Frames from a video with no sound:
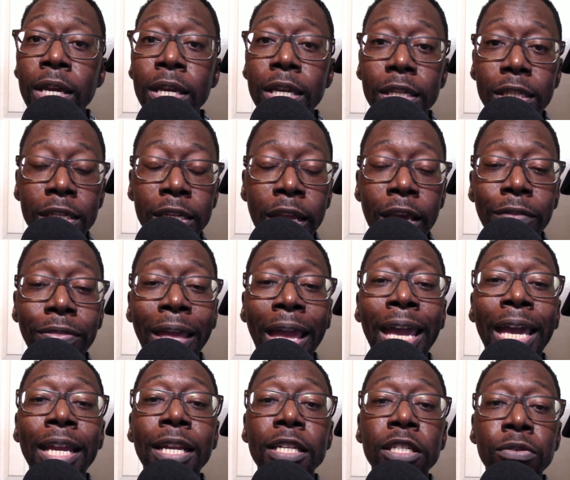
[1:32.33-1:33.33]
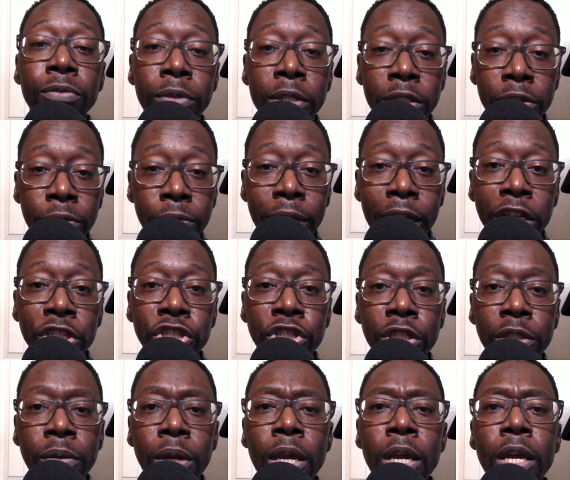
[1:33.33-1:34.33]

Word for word: his death, and his resurrection,